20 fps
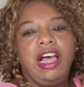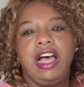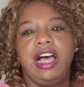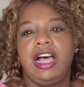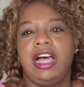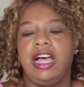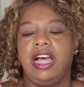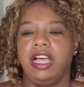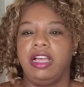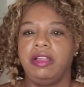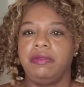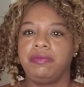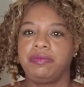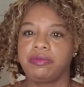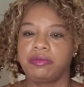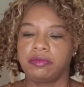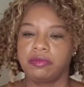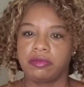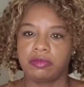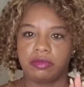uh,
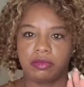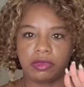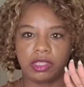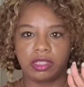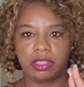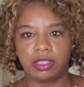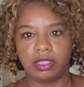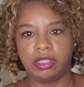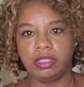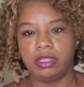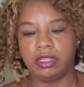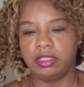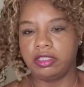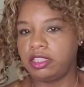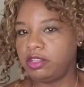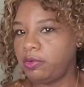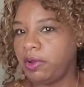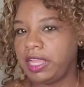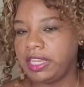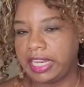
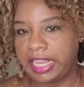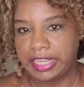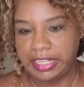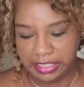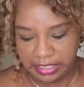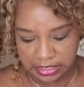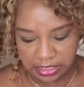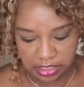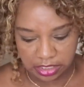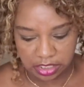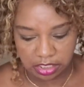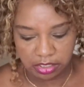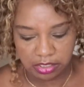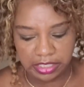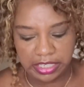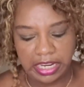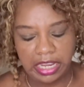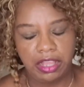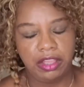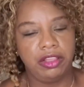do I like
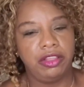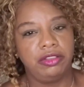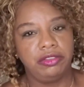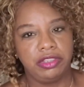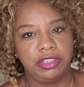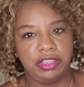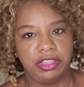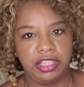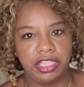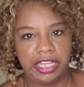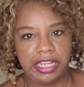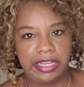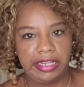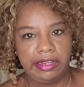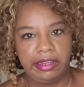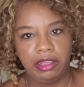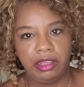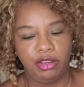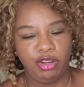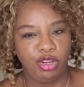necessarily how
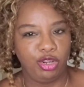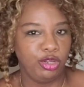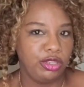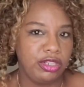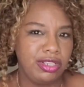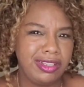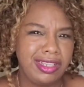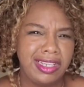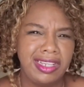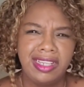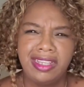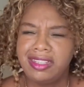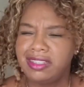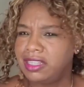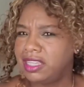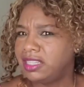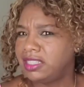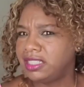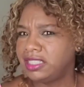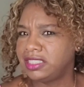they look?
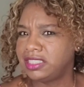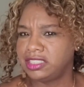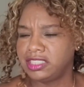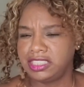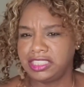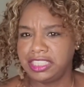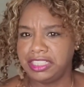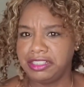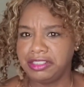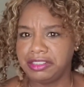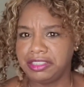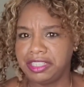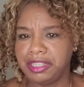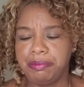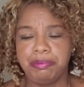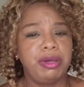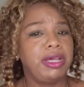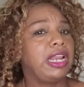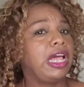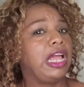Not necessarily,
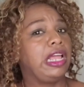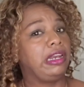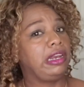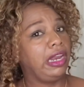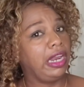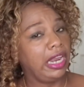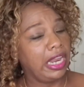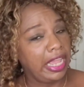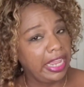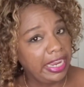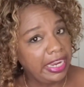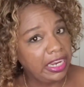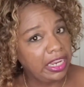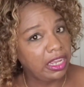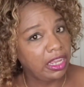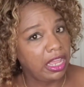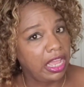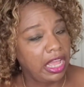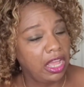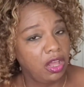but I like
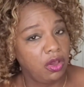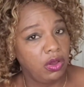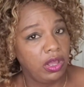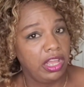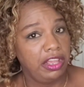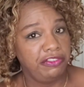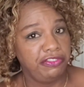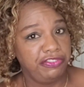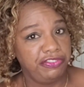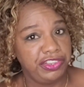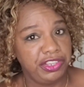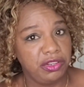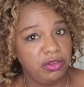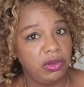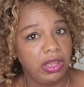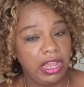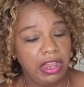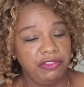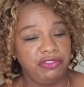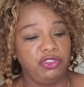how I
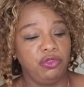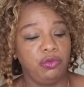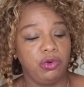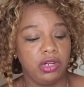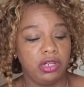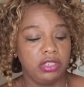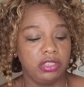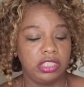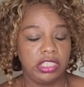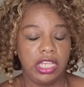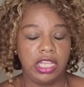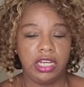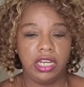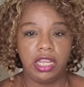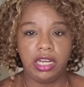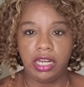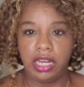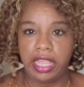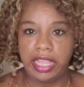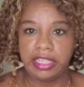feel afterwards, and
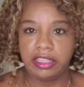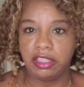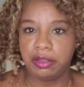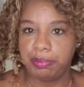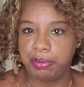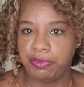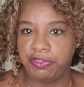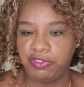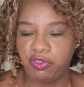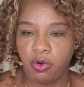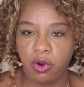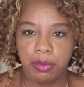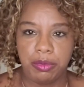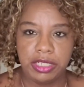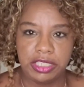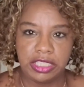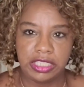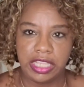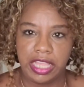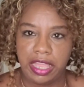I like the
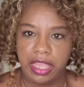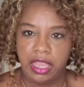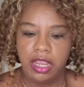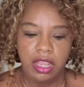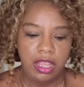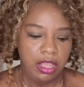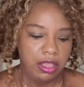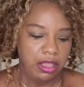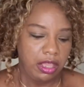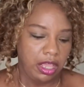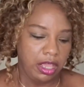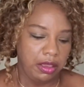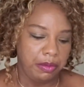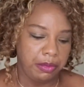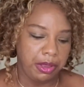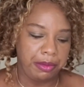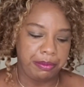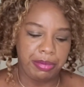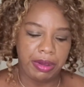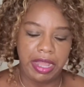performance that
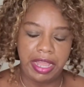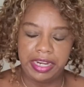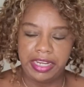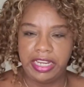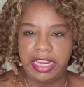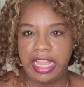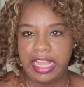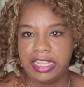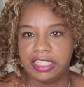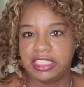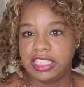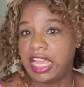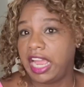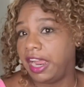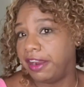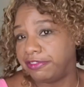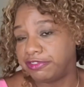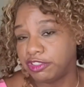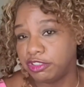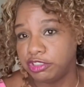my body has
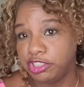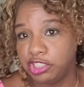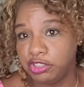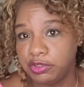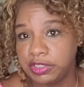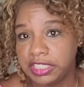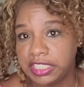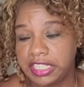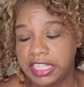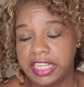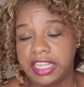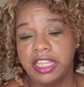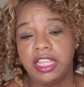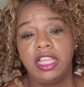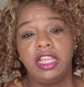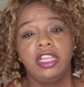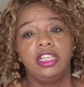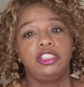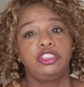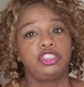after using it.
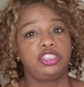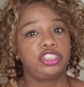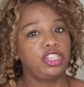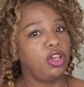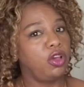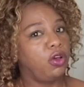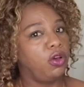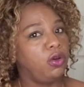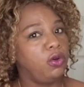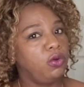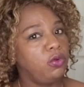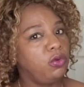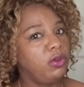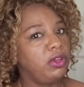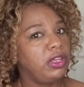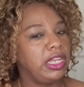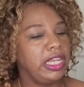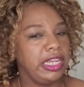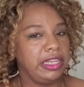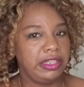
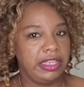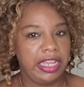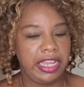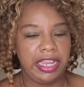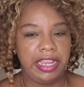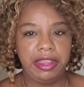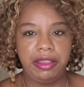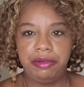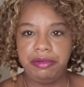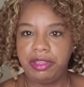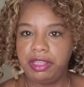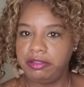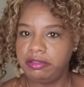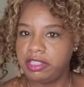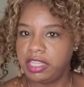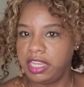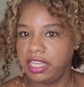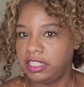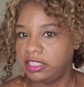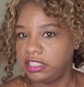So, okay, it
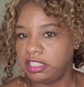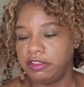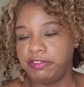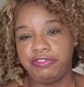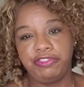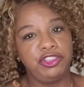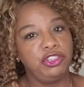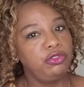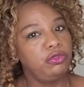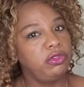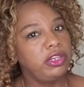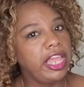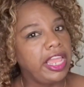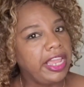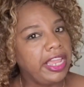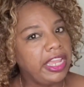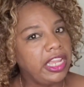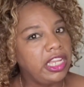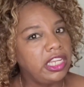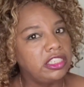takes a few
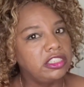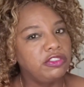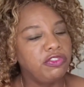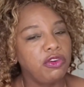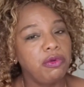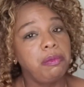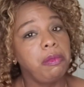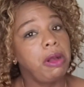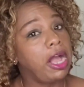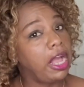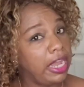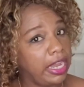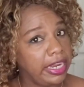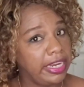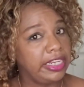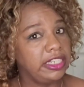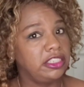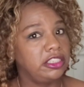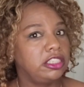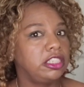days for
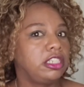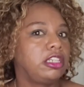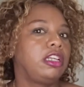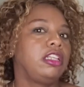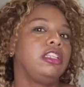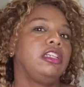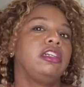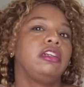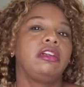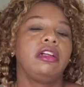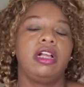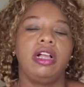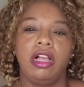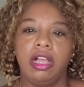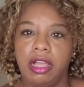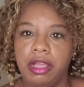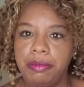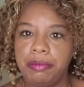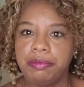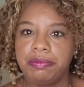mine to clear
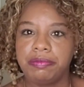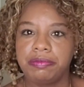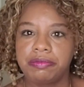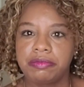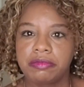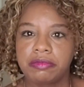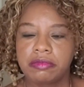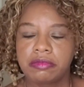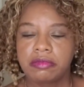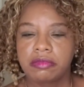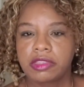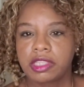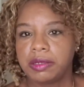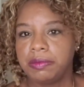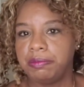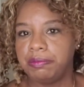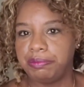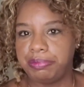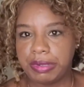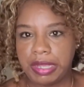up,
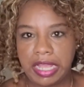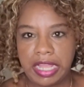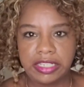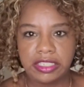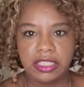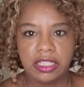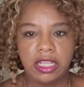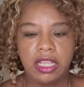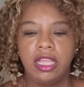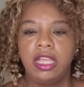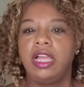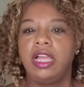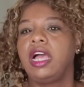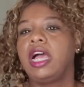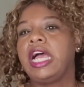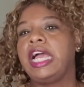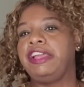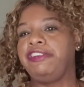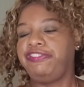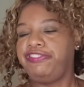but
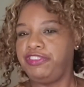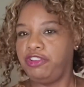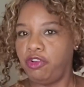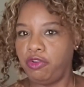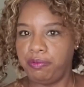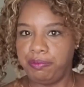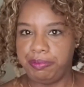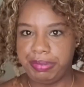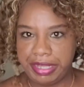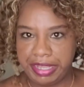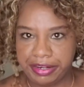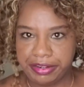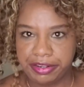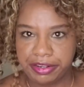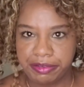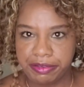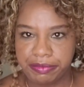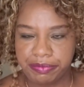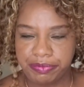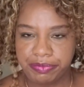I feel
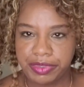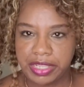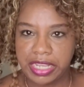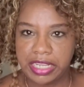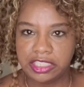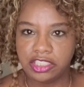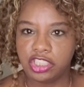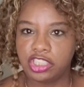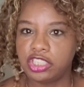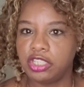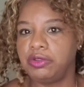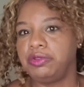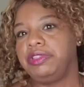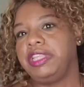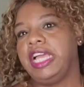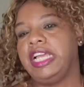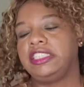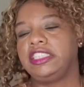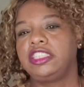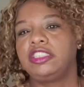better. And so
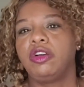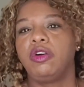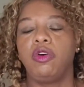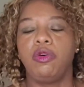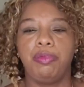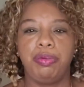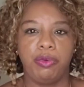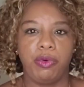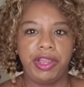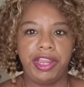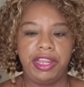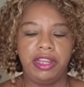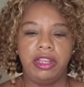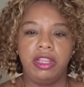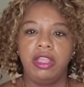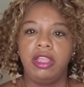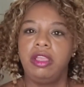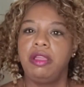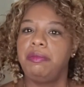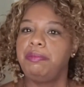that's the whole point.
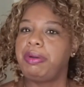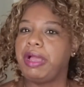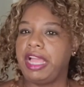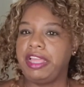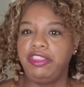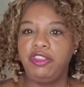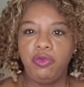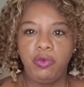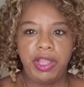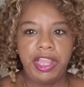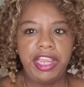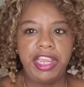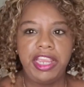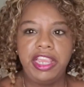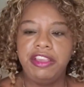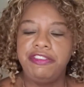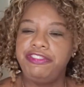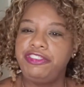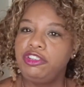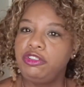By the way,
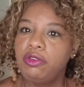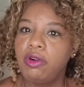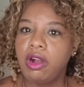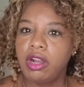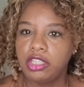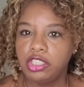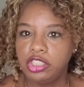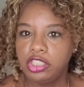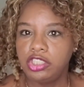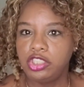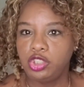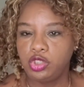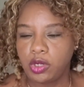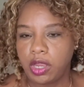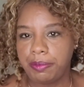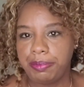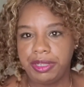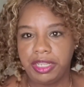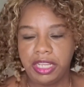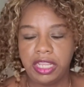if you are just
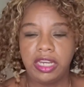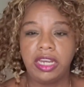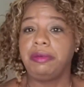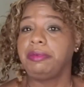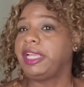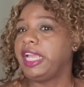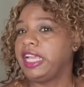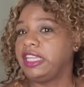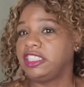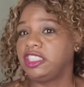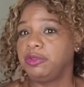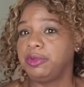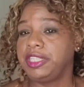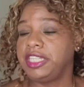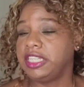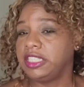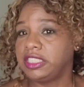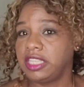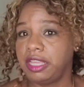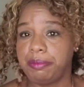dropping in, I'm Cassie with
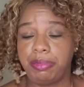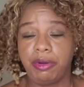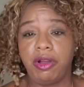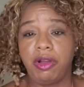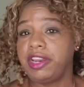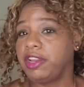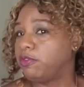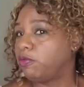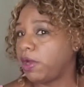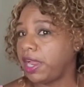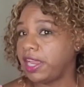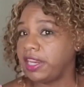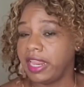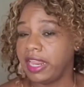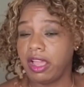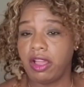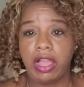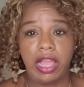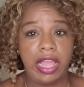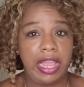Yes, I Bought It. Right
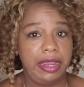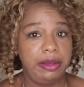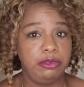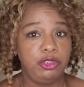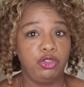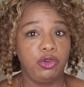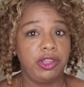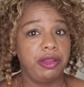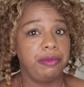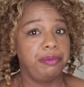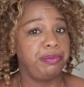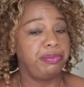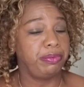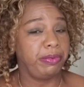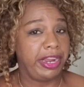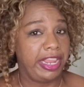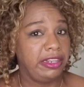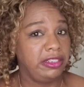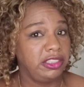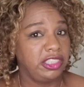now, I'm doing a
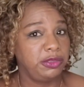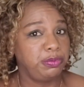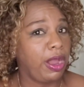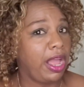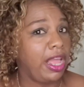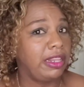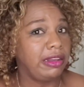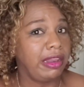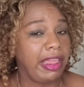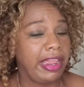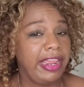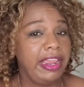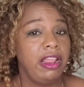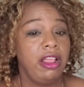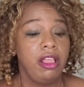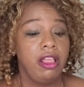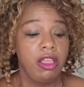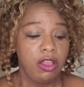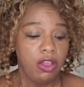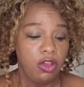brand spotlight.
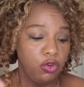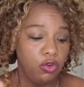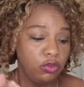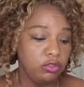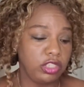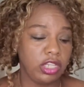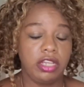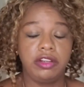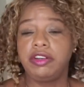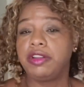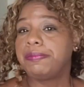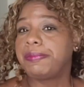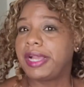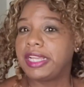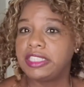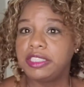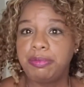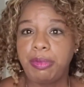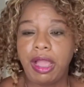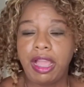Who's under
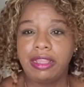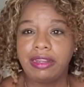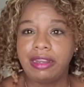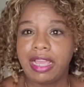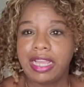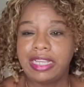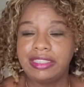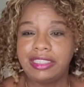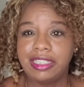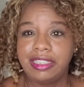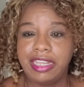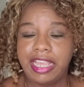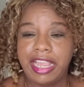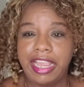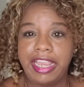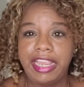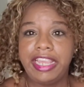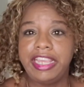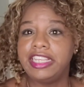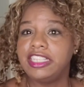my spotlight
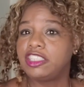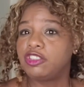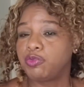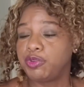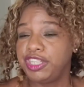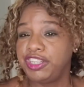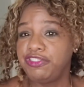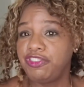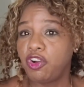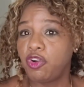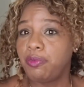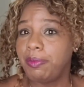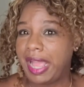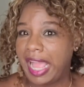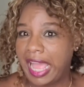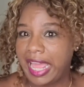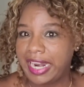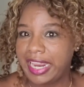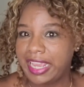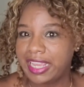today is
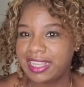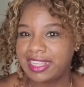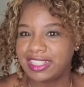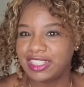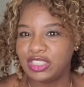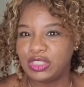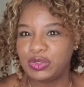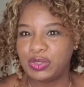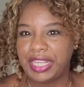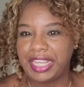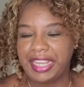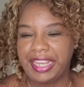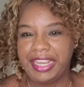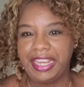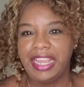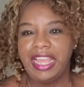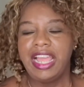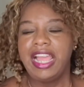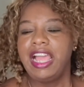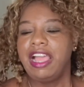Revomadic,
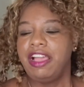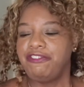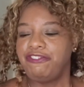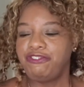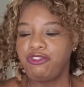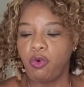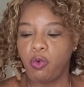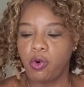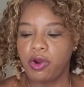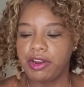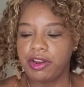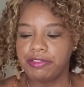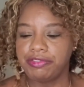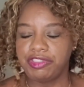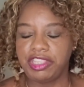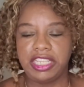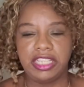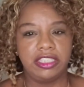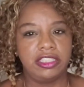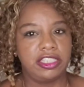okay? For
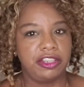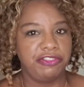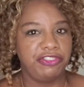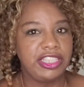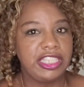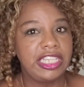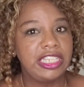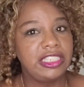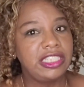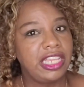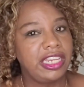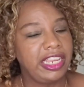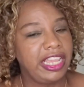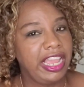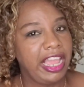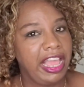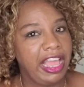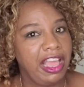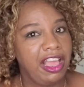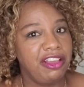the different things that
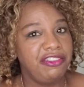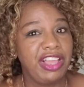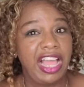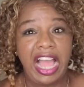they have,